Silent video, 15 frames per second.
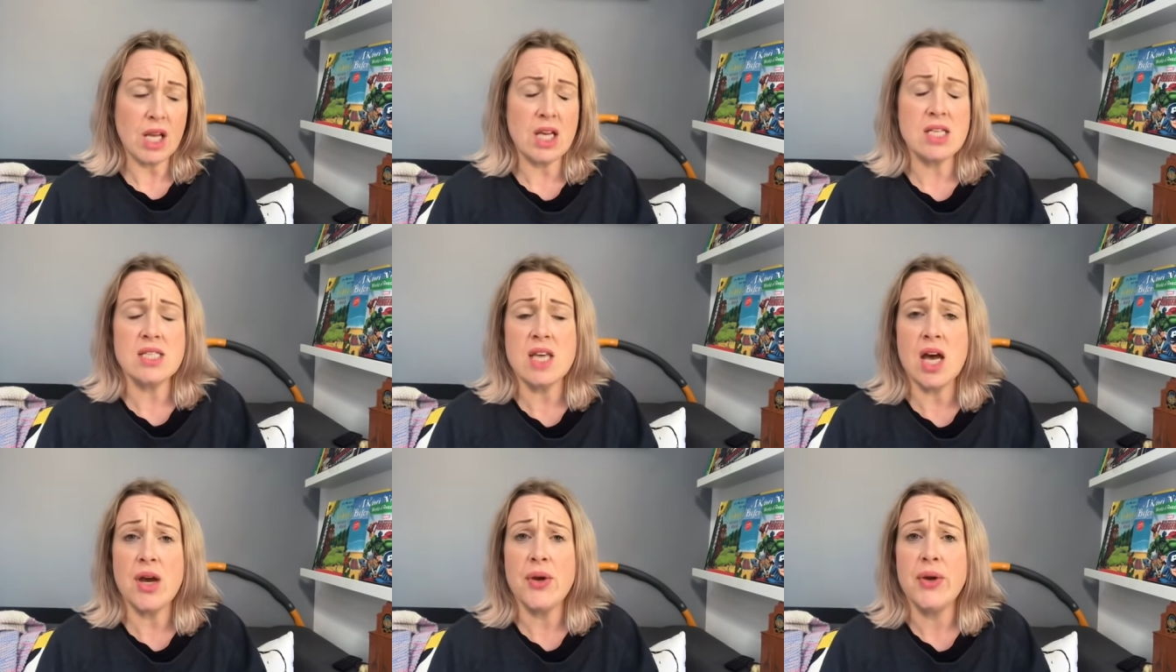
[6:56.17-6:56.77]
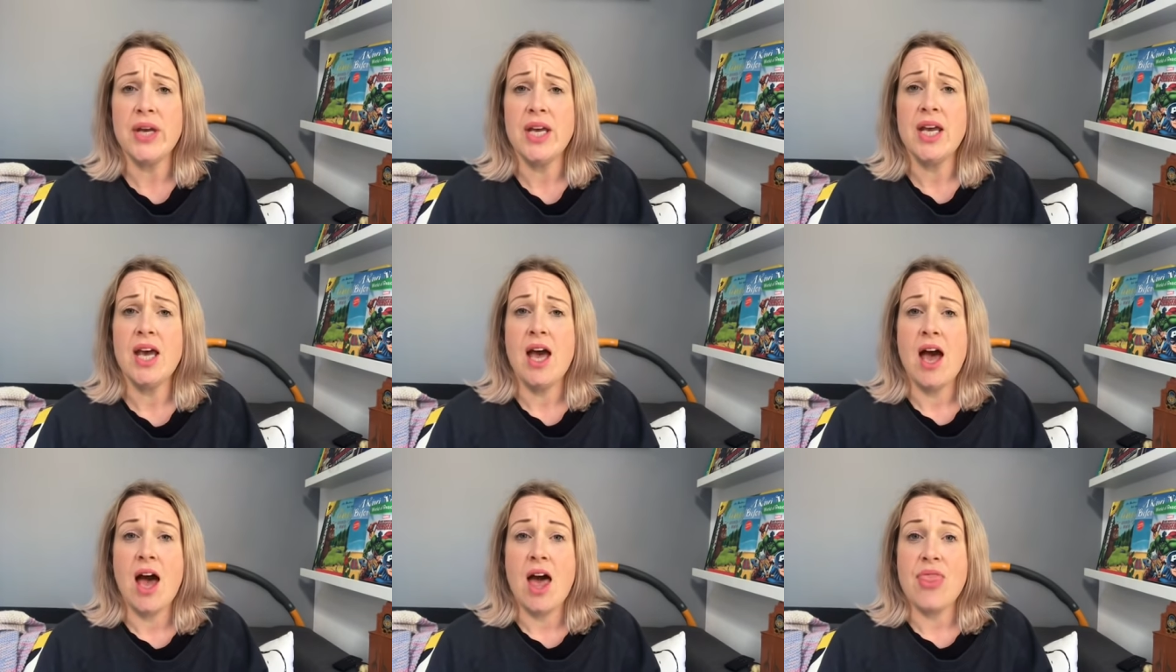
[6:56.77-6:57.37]
so
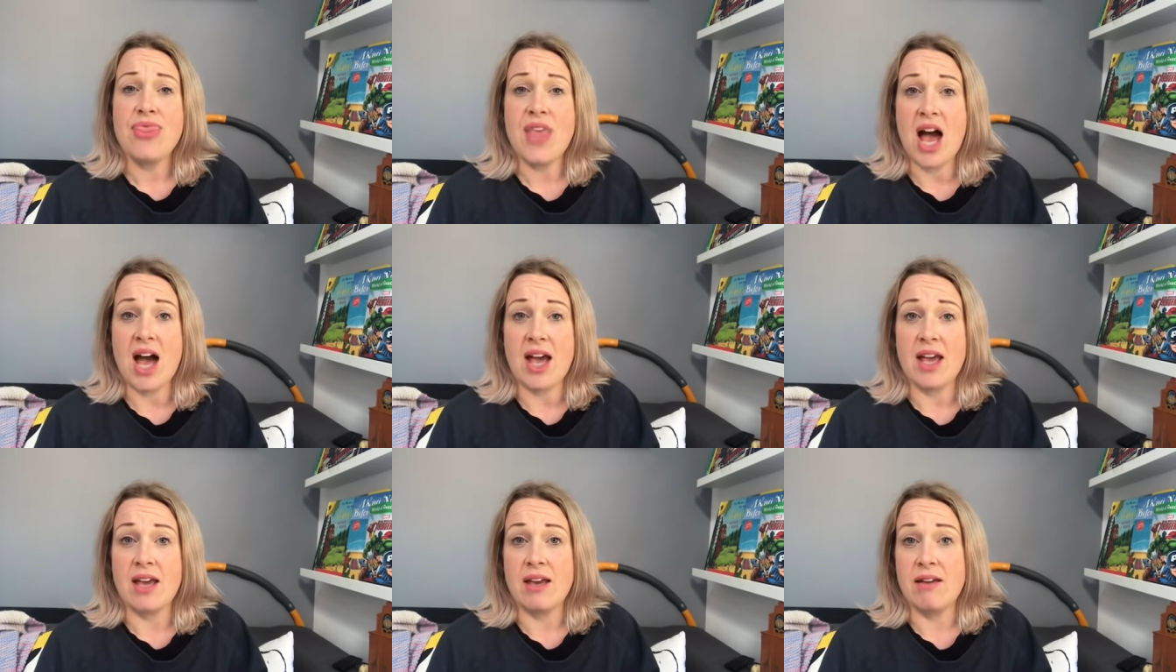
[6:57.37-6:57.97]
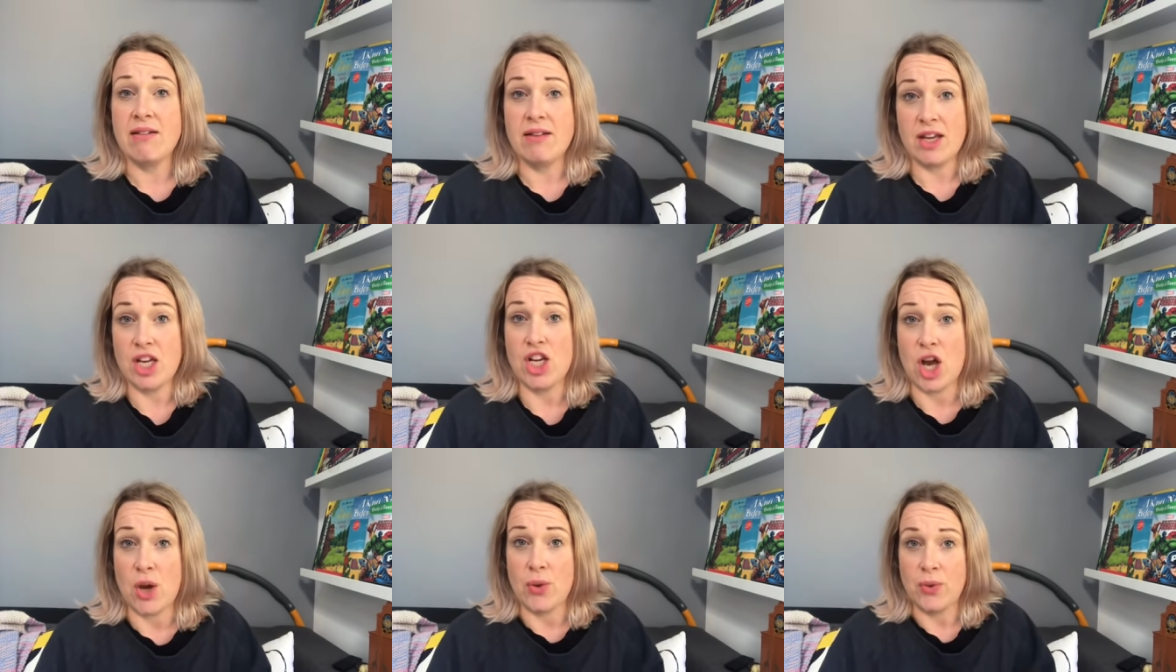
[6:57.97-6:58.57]
that
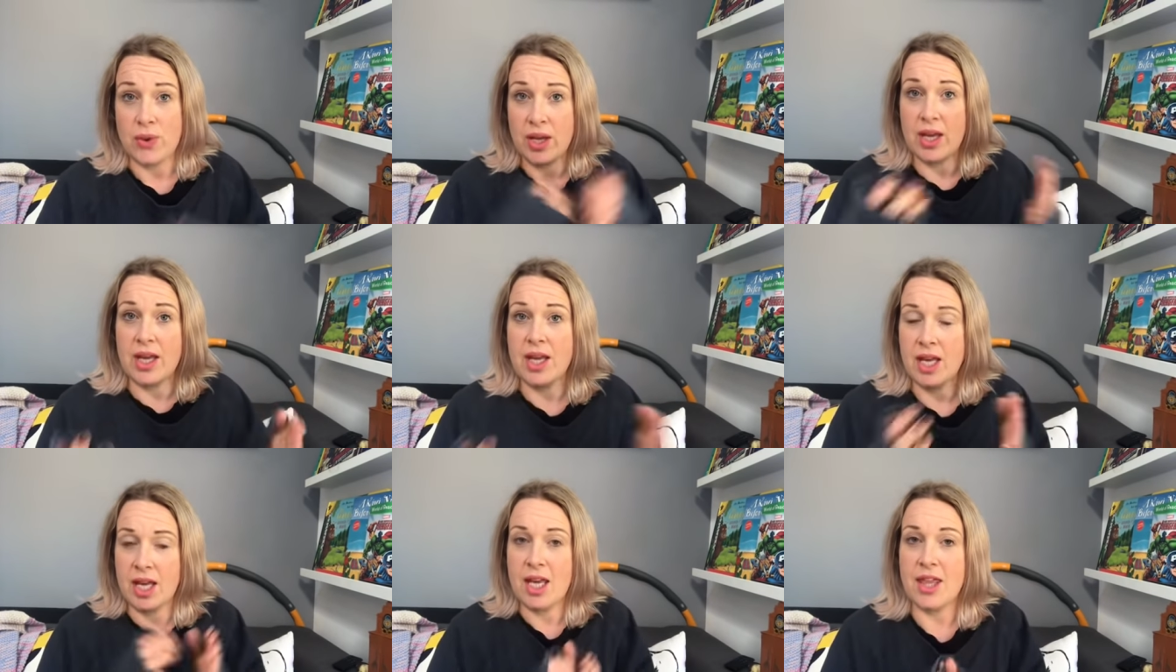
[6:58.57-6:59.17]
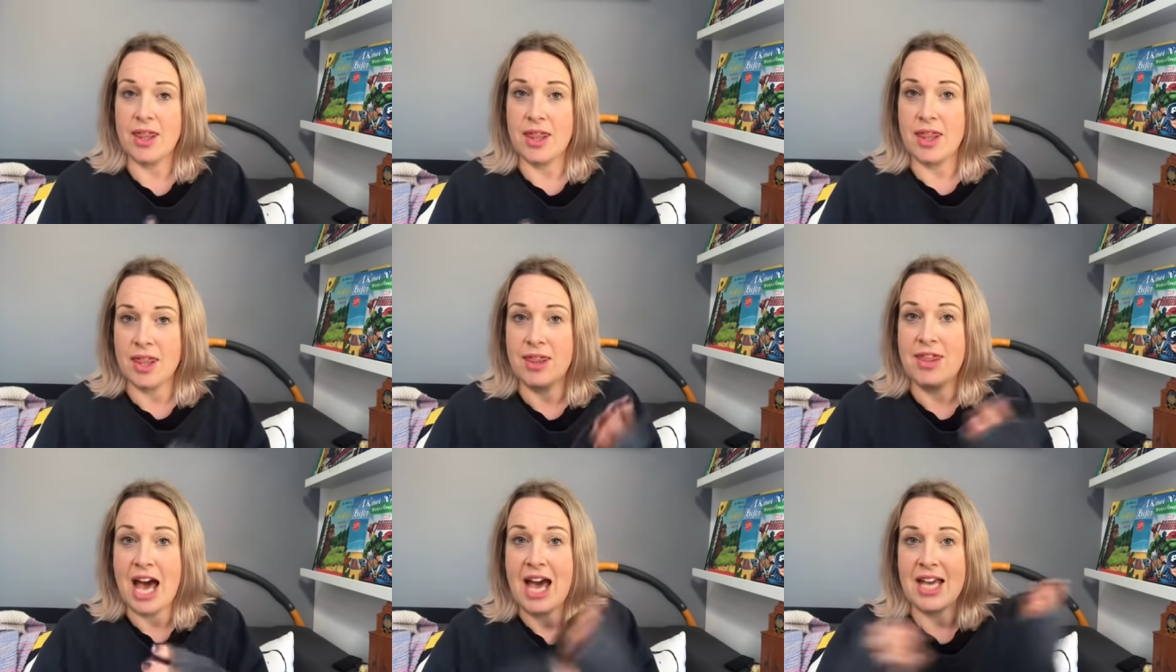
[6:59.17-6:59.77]
you know
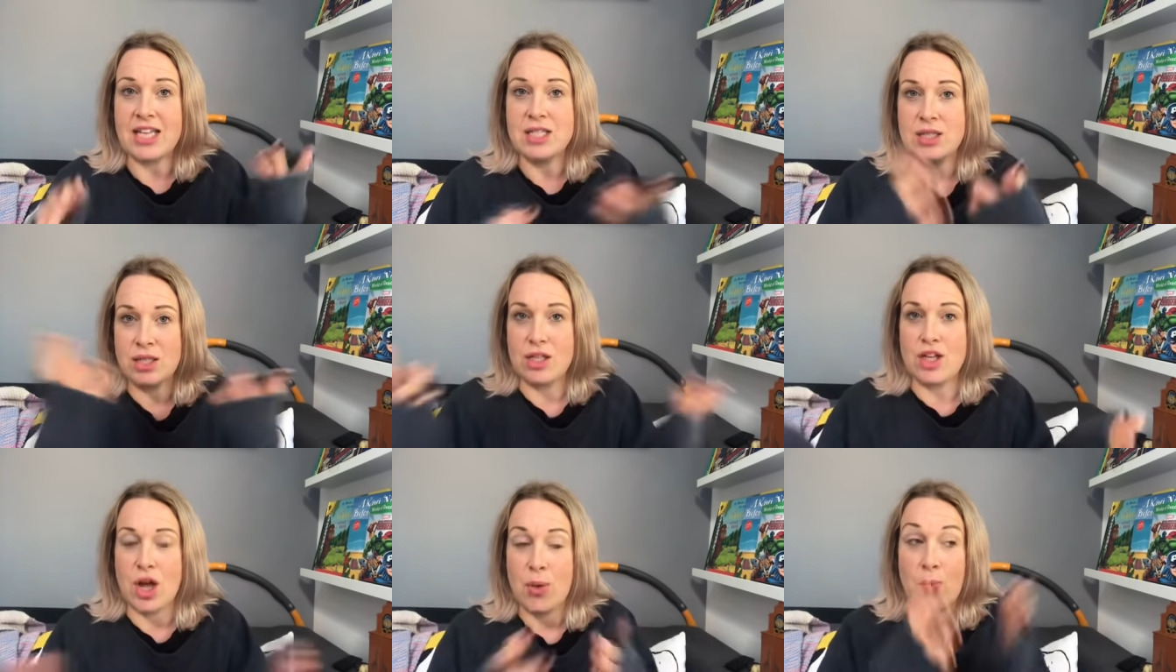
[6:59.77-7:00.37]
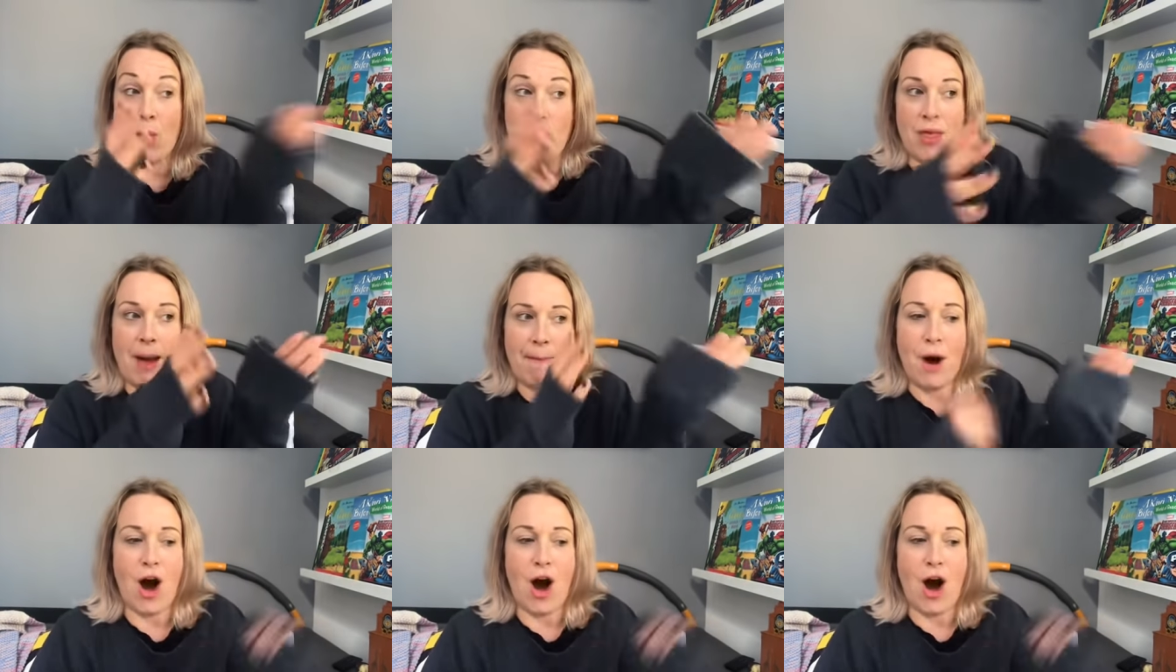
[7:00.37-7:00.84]
that is you know what that